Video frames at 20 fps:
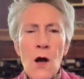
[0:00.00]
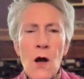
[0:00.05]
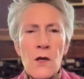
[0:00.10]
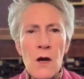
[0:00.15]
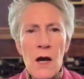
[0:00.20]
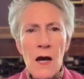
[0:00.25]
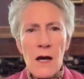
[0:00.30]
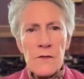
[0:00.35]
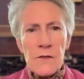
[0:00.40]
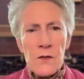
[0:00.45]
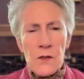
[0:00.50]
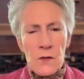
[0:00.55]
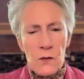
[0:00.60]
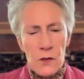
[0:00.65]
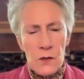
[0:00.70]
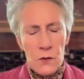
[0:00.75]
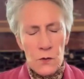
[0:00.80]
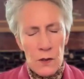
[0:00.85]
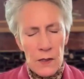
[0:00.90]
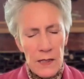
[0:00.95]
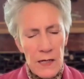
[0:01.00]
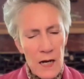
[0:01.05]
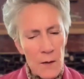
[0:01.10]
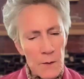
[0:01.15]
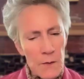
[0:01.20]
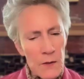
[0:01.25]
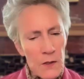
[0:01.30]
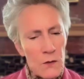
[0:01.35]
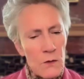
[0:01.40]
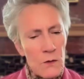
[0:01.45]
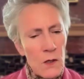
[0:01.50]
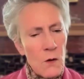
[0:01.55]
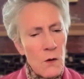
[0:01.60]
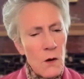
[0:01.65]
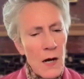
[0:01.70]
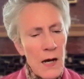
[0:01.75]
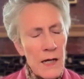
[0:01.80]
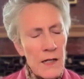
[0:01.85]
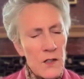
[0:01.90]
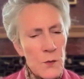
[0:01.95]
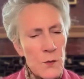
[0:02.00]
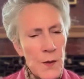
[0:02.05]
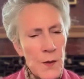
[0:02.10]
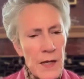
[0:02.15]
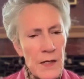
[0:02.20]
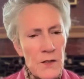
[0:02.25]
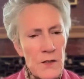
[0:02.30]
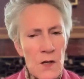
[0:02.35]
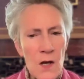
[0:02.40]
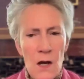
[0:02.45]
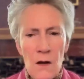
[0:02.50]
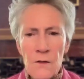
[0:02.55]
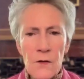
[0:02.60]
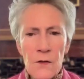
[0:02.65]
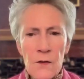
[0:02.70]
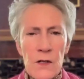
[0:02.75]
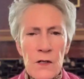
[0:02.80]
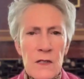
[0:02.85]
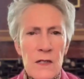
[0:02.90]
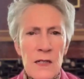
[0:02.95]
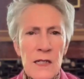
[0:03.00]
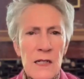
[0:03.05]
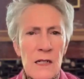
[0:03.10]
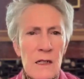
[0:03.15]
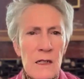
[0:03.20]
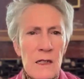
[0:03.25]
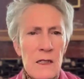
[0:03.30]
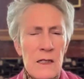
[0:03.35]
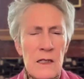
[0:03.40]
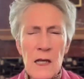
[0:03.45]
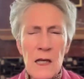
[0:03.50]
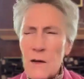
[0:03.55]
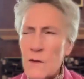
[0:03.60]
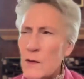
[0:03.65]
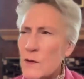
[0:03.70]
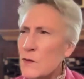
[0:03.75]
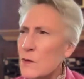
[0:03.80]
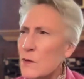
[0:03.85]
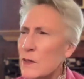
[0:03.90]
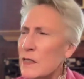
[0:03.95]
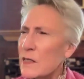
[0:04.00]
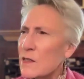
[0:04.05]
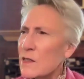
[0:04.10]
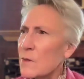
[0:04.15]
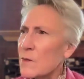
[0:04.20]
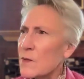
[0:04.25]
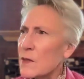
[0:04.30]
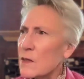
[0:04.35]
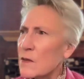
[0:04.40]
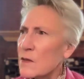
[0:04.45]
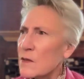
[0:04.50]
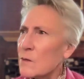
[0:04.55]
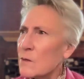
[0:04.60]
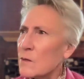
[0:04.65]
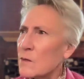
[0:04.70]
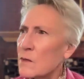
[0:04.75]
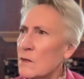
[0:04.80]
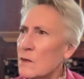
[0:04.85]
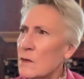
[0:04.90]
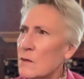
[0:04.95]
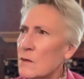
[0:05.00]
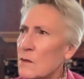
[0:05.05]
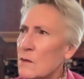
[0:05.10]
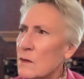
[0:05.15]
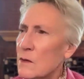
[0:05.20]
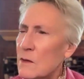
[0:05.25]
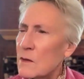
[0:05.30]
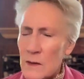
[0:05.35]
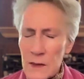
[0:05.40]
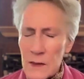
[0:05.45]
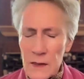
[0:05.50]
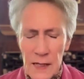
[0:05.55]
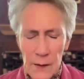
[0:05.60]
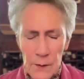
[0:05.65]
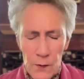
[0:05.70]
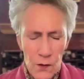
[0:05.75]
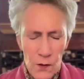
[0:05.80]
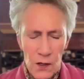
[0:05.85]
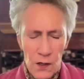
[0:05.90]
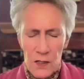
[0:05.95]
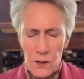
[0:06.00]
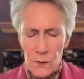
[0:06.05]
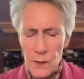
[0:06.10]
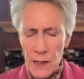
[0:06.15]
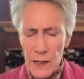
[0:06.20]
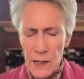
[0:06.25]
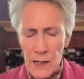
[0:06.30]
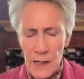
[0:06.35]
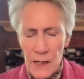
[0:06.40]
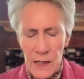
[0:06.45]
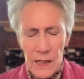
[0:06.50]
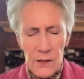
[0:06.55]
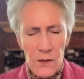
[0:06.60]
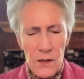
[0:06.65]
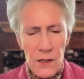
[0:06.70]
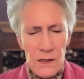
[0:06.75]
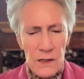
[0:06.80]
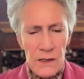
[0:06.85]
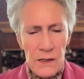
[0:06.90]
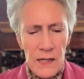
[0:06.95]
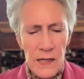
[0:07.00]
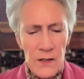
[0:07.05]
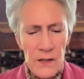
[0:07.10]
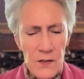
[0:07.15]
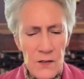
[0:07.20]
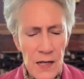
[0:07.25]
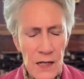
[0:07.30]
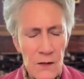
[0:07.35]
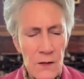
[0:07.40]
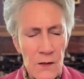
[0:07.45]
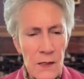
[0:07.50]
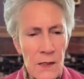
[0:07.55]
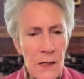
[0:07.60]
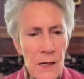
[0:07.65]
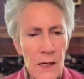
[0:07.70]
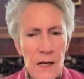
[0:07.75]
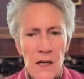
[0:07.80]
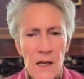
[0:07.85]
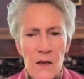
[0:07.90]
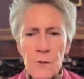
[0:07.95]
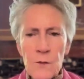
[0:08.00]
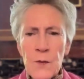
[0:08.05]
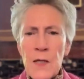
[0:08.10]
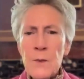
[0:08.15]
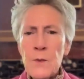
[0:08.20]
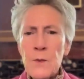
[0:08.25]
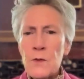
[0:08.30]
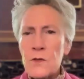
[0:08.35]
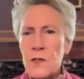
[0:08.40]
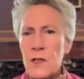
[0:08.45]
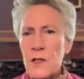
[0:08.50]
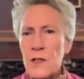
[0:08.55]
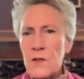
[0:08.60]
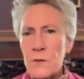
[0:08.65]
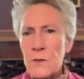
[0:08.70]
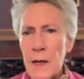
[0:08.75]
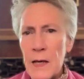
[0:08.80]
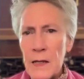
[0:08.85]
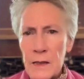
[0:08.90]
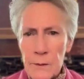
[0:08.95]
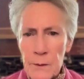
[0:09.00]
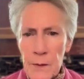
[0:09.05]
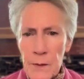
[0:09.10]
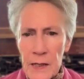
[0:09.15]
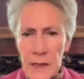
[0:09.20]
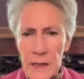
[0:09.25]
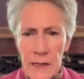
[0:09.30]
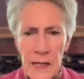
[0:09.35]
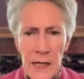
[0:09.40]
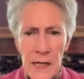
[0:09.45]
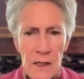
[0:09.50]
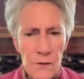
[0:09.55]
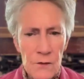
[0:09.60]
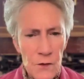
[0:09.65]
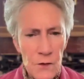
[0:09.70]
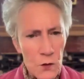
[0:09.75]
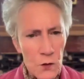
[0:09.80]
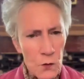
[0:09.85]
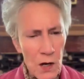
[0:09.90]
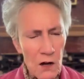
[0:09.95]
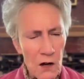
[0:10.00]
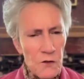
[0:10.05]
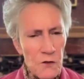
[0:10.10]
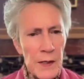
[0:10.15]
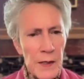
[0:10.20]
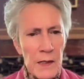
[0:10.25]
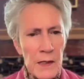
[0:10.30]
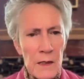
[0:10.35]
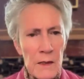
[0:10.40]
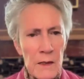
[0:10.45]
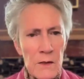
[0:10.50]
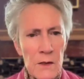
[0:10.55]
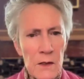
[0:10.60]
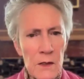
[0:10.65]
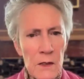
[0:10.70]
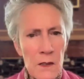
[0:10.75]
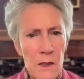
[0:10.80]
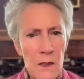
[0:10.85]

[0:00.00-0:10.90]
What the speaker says: all you have to do is really come into a quiet space for as little as I was reading something, some came across my internet today saying that if people just meditated for 12 minutes,